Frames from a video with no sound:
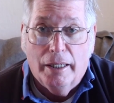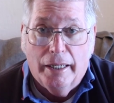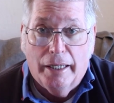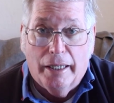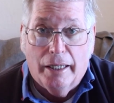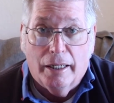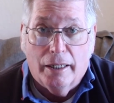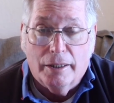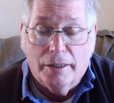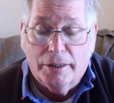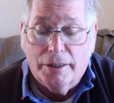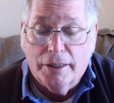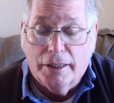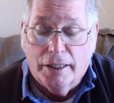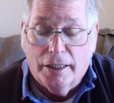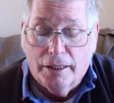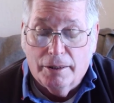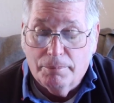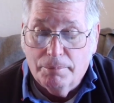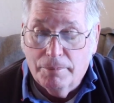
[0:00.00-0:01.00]
and
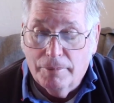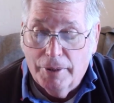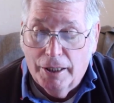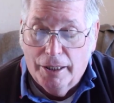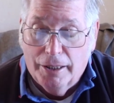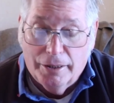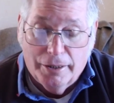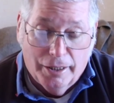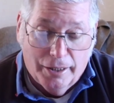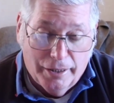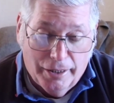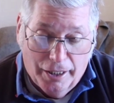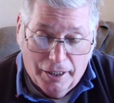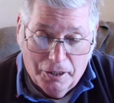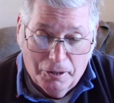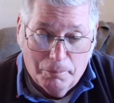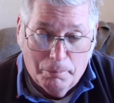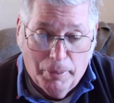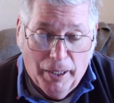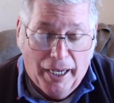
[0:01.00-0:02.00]
then
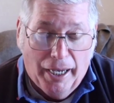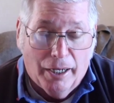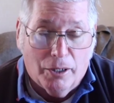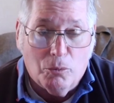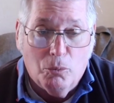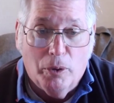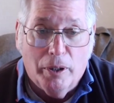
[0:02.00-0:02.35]
headed back.